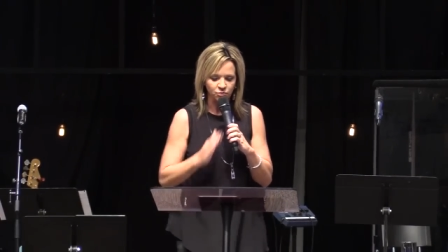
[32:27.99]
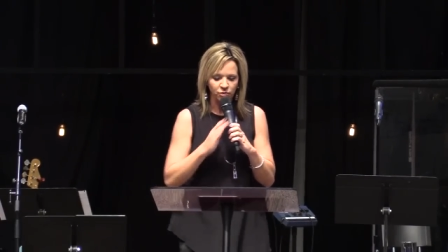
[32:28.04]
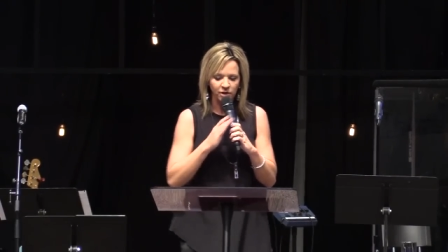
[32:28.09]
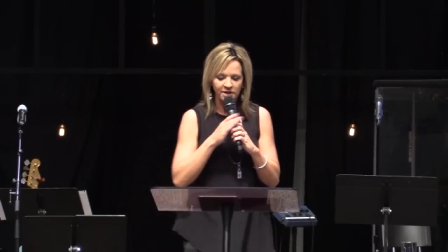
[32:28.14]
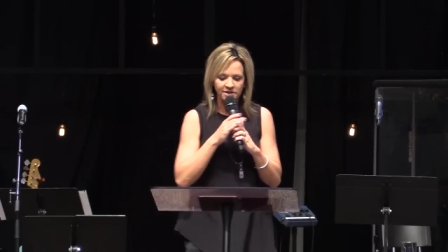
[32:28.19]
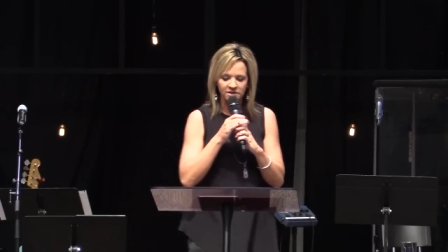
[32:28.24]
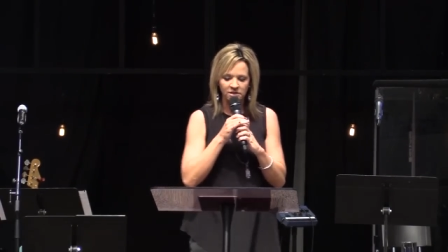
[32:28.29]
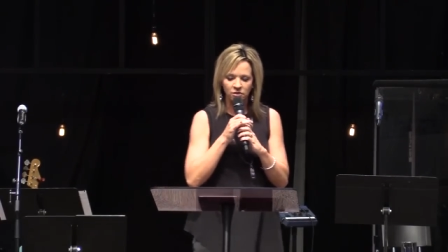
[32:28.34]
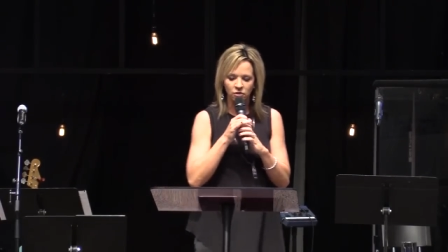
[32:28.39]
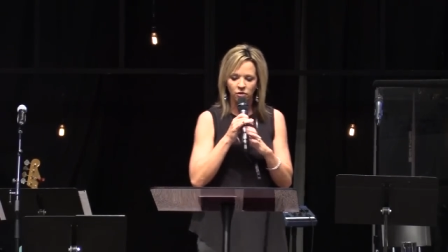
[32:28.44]

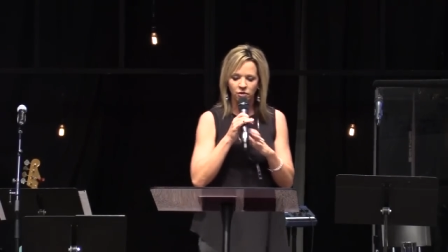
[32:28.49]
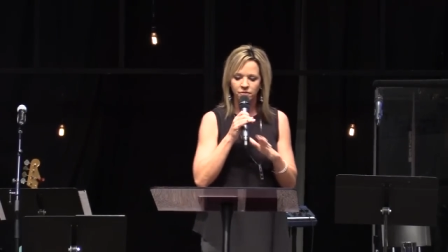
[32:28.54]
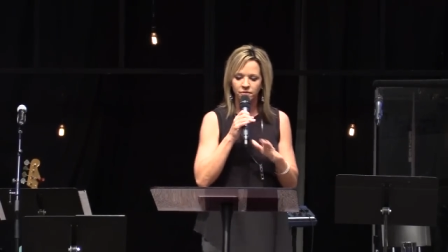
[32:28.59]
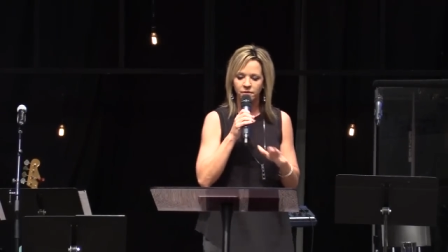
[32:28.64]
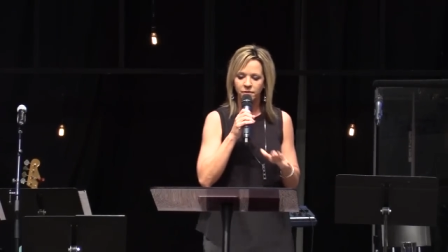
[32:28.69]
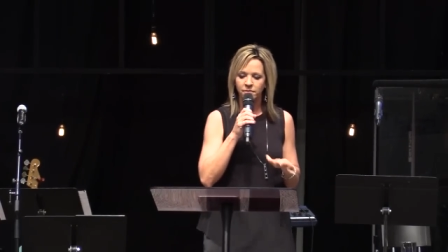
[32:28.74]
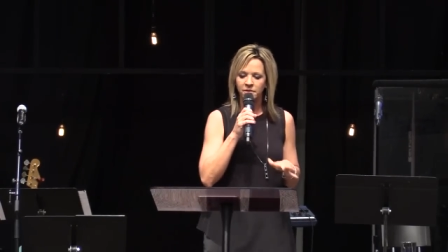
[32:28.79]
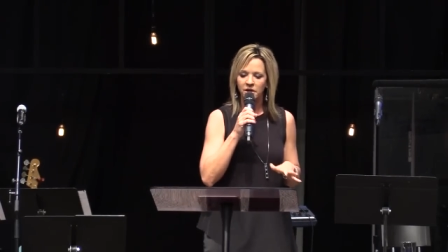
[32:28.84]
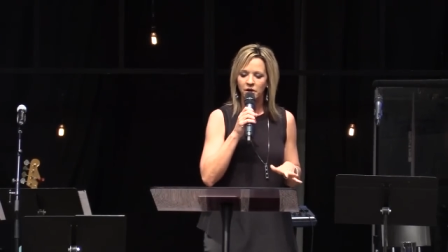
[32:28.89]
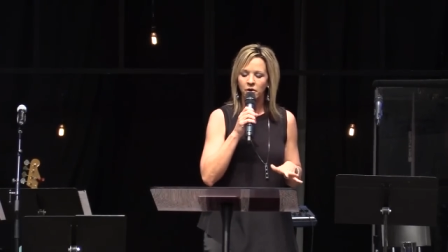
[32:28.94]
Praise the Lord
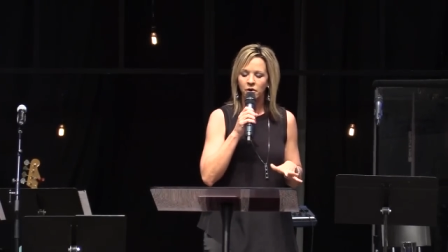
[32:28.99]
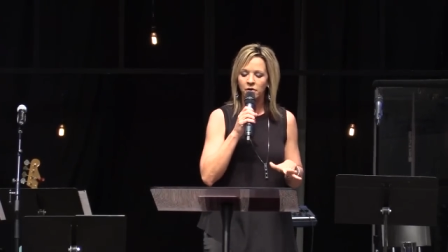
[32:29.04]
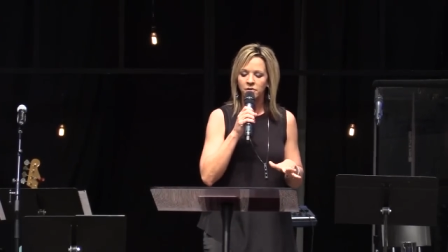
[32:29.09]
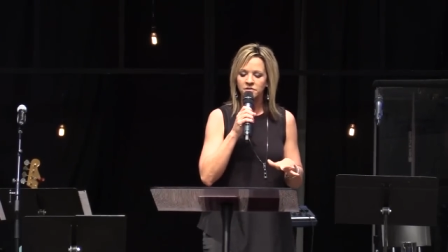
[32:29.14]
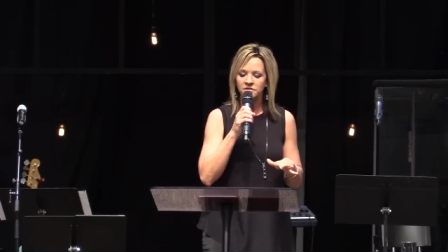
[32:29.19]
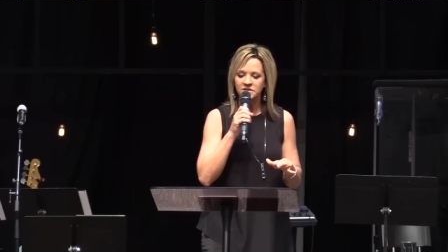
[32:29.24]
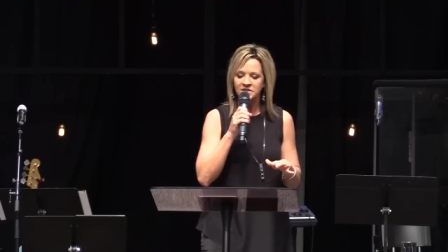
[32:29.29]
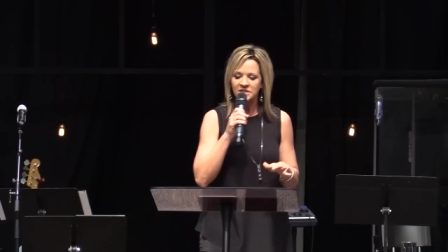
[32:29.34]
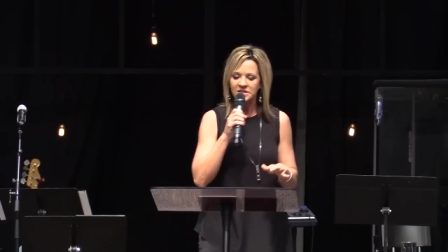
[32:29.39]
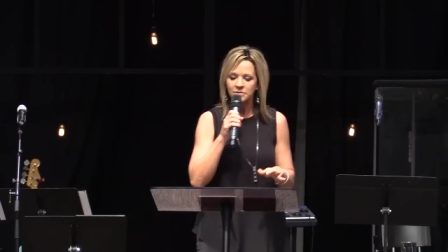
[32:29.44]
from the earth,
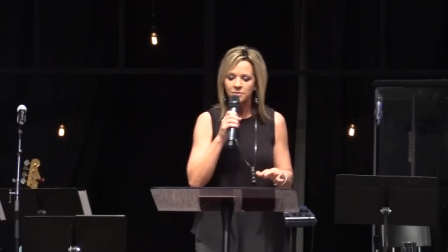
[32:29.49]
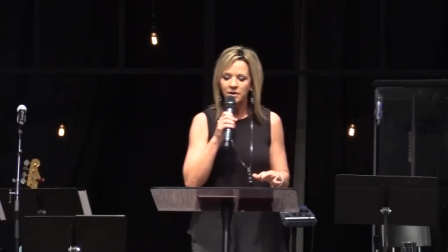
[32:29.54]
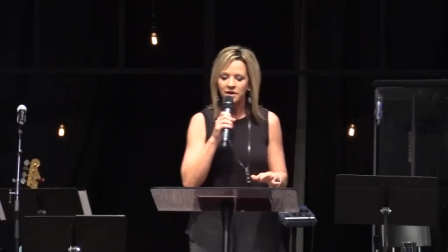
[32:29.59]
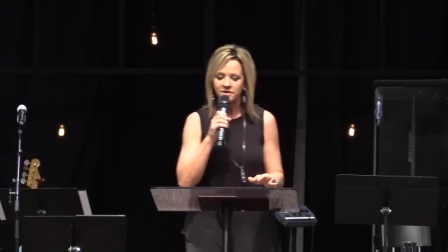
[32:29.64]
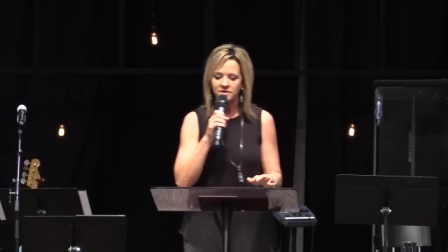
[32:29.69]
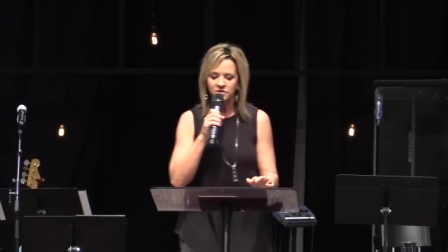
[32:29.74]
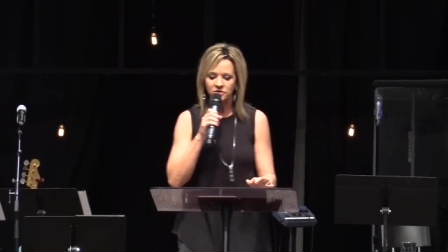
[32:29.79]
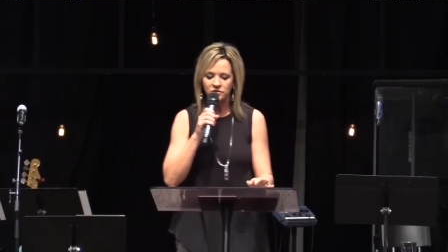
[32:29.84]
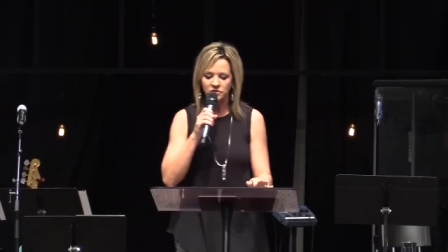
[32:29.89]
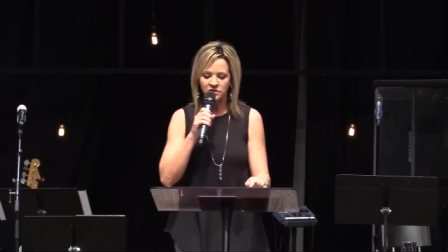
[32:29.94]
sea
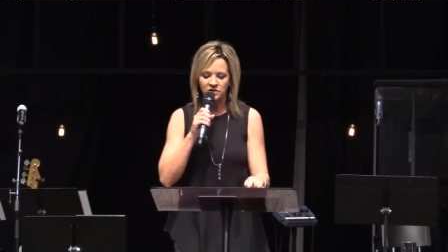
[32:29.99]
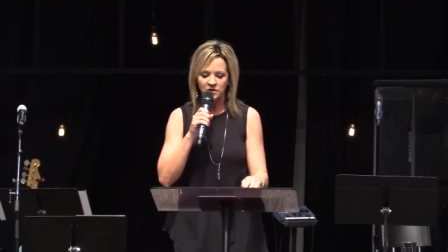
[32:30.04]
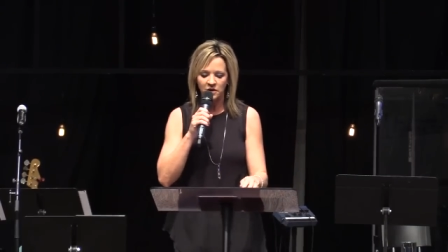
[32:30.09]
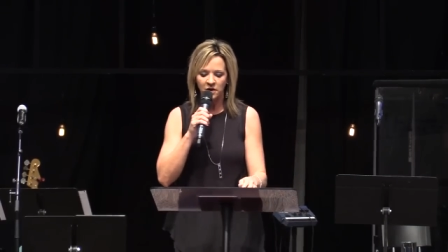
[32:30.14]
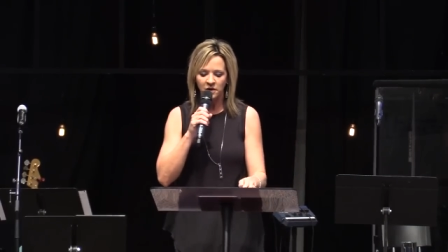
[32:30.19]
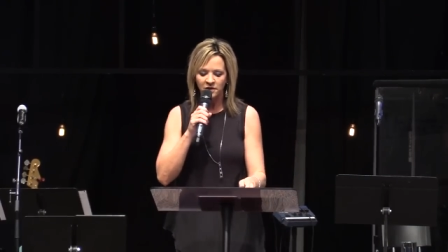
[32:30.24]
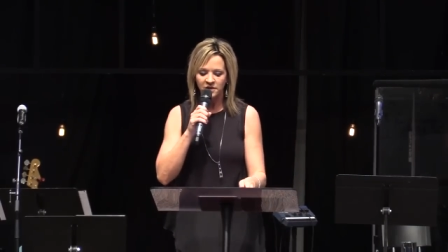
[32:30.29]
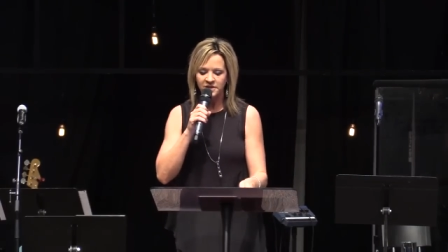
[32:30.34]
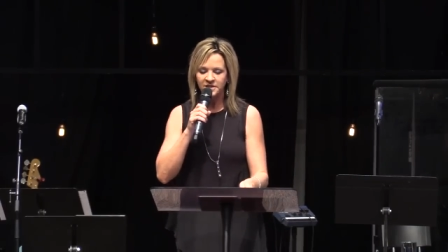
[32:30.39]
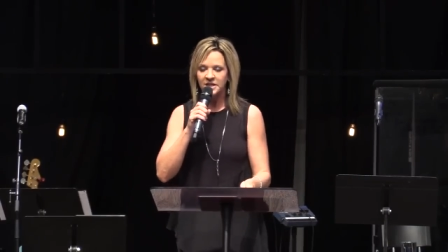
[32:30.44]
monsters and
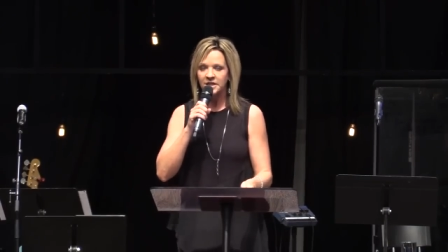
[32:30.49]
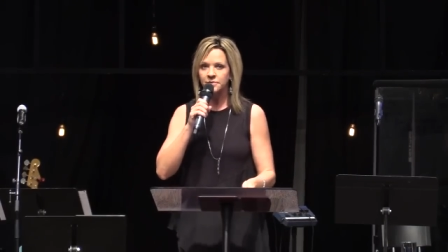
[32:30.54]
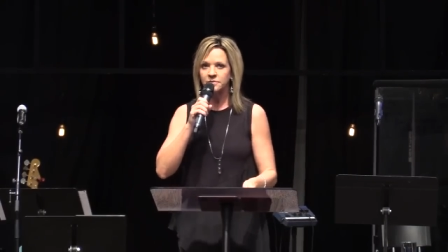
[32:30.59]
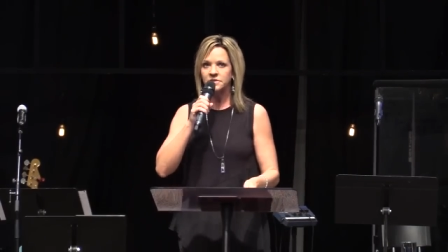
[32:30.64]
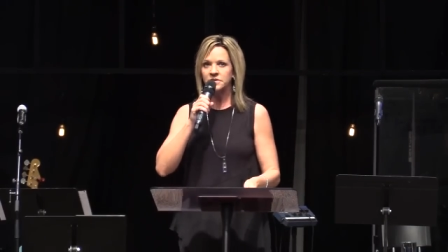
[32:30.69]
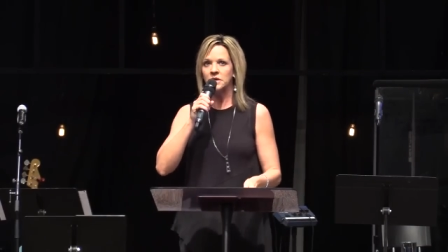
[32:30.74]
all the deep.